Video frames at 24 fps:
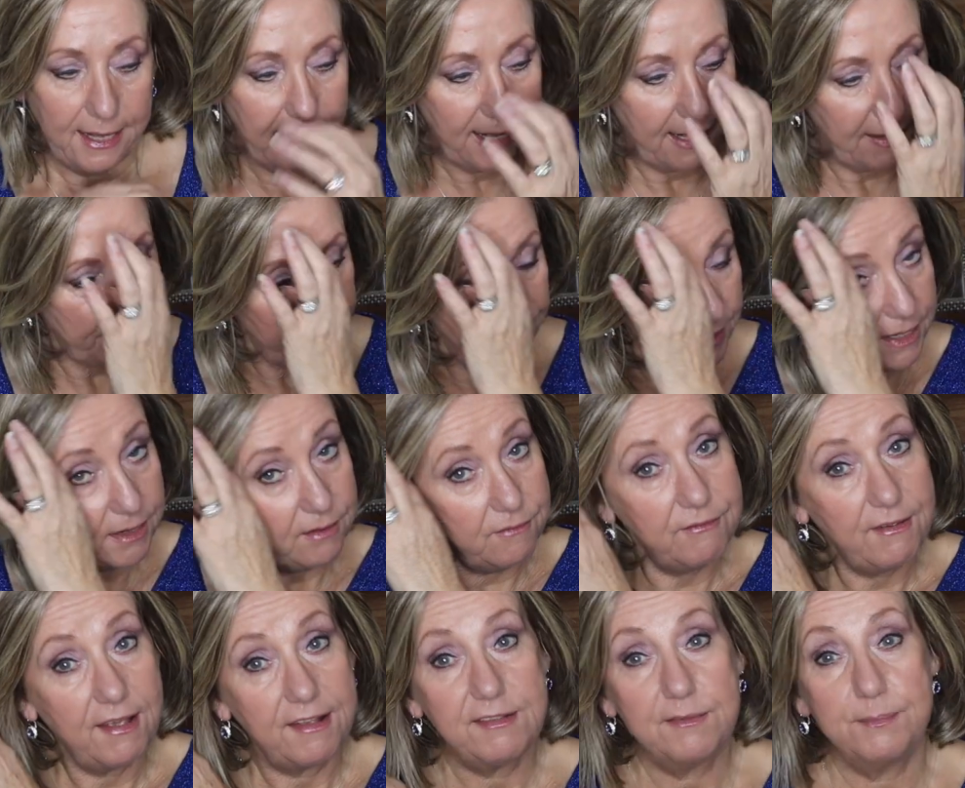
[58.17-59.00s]
um, an
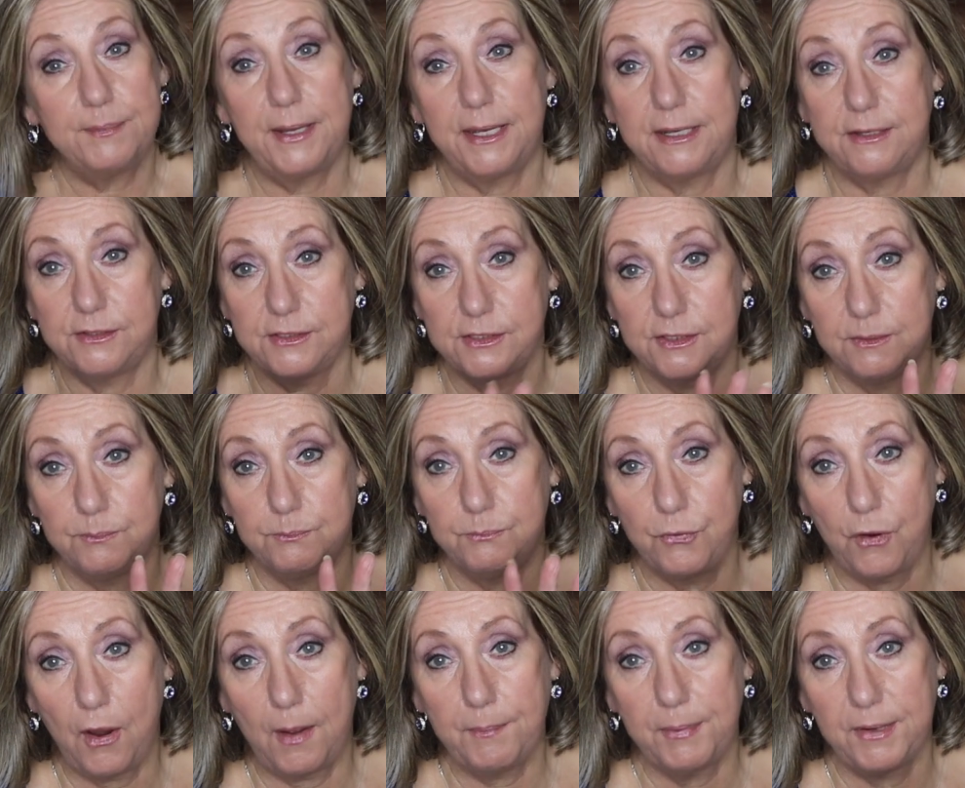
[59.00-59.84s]
investment
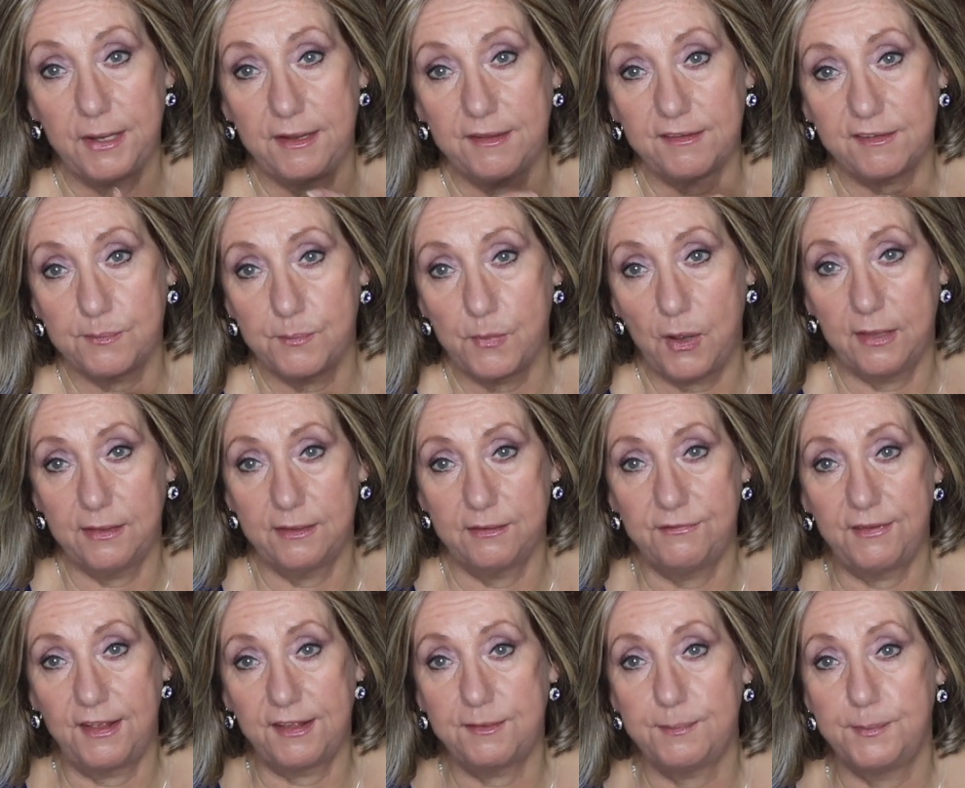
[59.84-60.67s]
property, a small
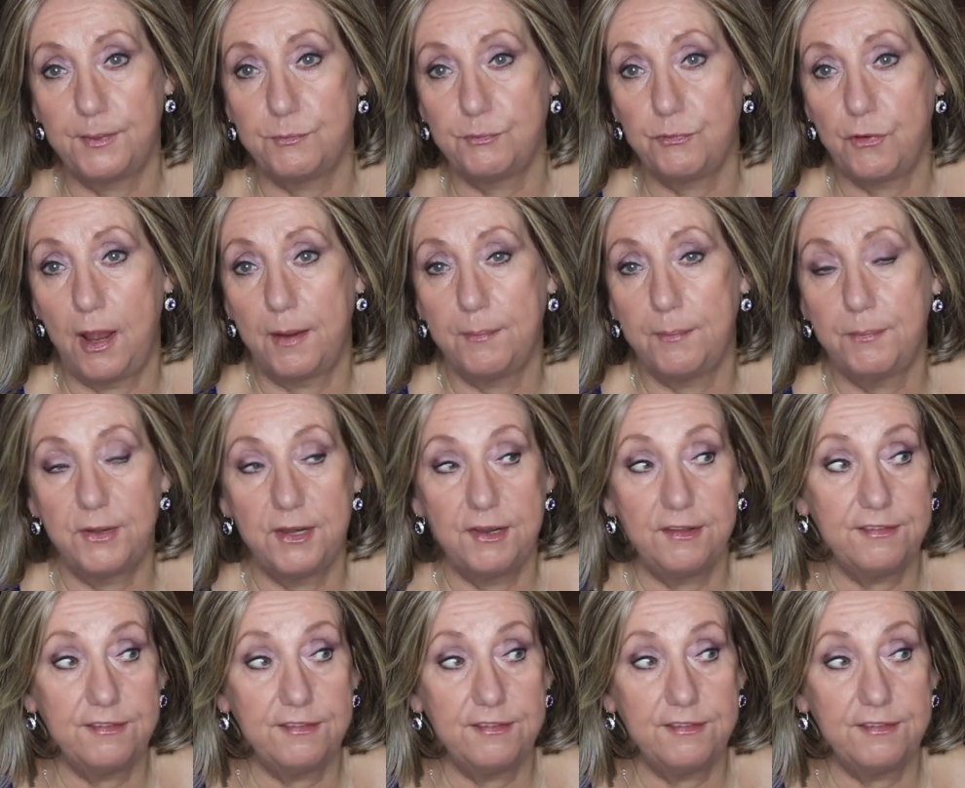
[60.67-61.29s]
investment property.